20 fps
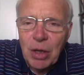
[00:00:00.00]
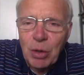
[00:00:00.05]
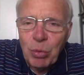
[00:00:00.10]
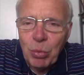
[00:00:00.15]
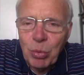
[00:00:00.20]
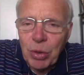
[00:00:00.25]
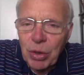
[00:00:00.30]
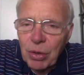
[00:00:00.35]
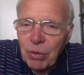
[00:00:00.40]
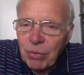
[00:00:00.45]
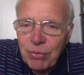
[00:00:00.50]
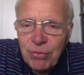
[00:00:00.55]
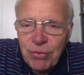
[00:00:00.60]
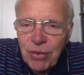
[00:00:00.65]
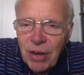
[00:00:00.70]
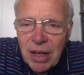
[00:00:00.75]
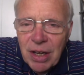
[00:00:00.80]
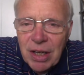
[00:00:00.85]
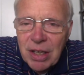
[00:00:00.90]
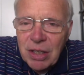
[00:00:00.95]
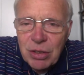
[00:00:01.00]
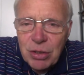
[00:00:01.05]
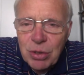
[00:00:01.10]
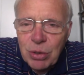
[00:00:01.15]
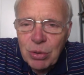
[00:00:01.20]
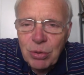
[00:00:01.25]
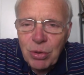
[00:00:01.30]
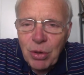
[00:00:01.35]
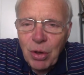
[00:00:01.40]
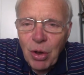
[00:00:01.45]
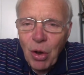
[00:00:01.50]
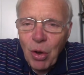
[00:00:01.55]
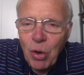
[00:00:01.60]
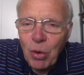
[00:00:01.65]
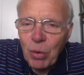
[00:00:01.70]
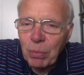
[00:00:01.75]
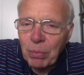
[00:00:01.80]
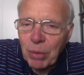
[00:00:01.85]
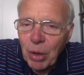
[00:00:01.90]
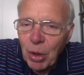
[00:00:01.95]
with a fine tooth
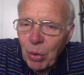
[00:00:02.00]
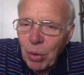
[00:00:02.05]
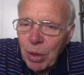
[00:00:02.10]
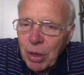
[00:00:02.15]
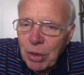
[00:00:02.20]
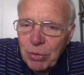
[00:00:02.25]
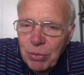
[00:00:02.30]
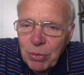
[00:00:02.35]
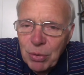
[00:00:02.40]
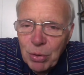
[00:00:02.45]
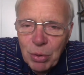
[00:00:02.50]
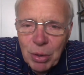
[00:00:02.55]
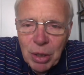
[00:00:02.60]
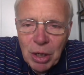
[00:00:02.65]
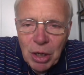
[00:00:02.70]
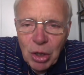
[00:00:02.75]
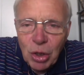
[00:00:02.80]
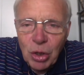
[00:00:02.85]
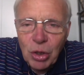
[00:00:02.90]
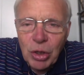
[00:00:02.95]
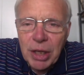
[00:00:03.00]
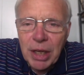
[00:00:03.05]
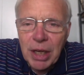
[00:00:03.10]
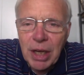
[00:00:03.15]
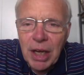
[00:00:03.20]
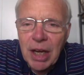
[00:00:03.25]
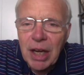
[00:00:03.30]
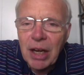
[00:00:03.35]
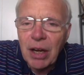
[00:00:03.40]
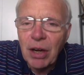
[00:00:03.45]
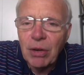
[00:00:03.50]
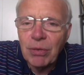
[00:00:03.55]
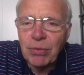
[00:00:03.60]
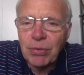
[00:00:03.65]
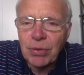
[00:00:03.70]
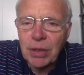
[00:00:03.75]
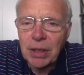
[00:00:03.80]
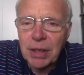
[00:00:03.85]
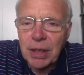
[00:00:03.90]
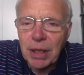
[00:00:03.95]
comb, going through it, looking
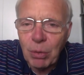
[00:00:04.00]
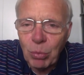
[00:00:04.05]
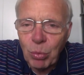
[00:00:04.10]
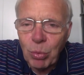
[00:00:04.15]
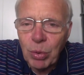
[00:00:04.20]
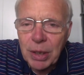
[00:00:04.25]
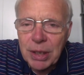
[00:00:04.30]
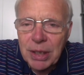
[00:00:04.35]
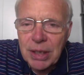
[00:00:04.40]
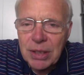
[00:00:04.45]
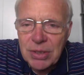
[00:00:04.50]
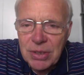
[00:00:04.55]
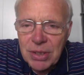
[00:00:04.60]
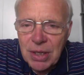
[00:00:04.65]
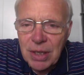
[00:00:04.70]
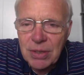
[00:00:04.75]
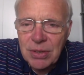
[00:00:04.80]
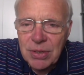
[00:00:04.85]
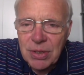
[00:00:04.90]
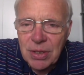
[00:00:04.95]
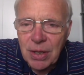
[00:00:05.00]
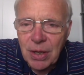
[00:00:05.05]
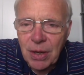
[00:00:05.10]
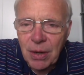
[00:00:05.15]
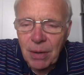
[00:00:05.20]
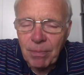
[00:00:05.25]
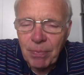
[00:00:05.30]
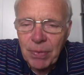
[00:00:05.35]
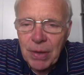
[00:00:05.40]
carefully at what he says there.